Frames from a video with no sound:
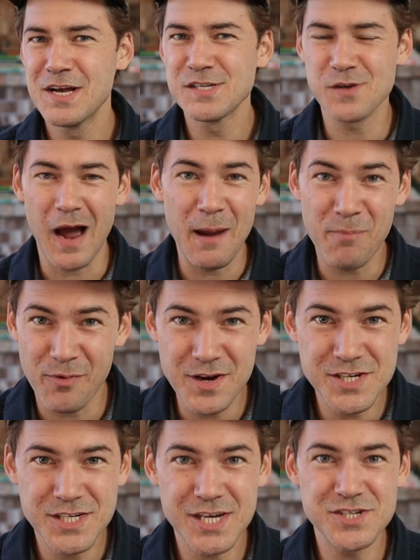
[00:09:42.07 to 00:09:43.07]
So I
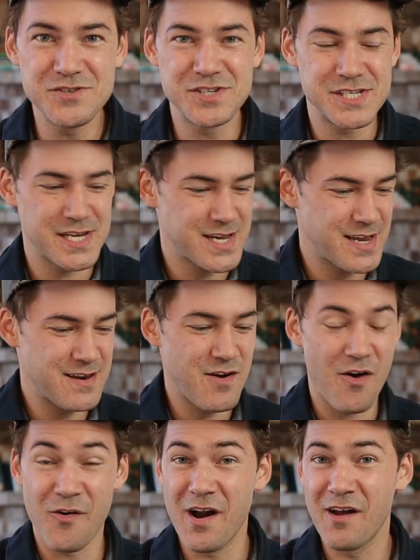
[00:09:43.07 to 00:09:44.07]
appreciate you
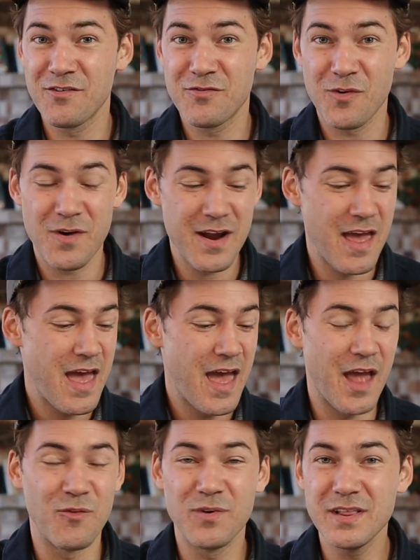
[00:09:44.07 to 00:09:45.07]
sticking around for it
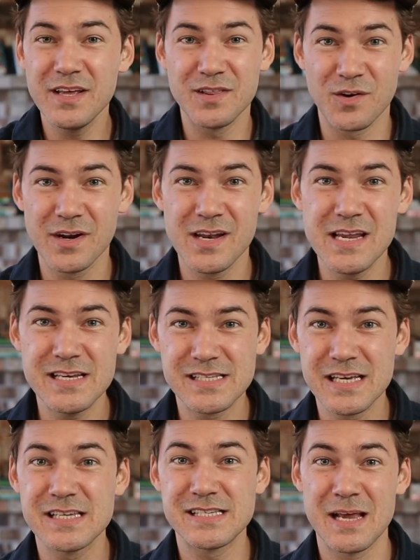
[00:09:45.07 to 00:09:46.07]
and really learning these
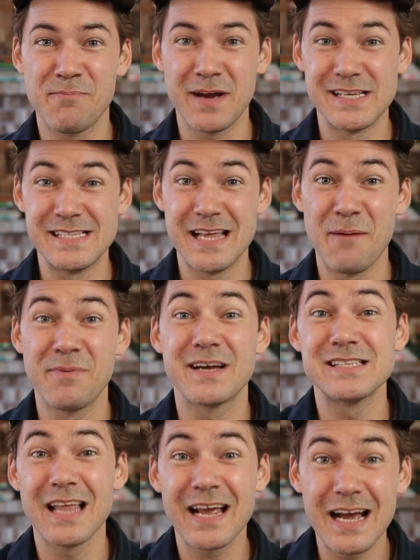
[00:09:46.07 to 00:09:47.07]
things step by step.
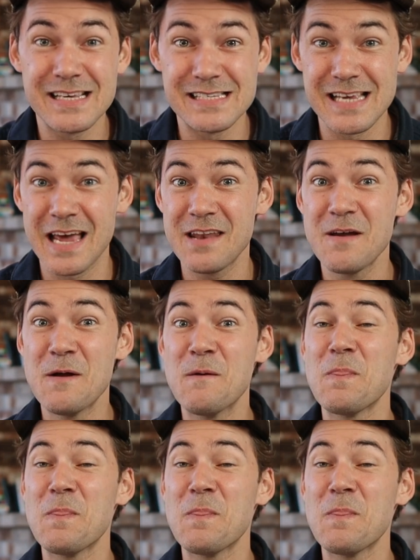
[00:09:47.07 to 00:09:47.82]
Because like I said,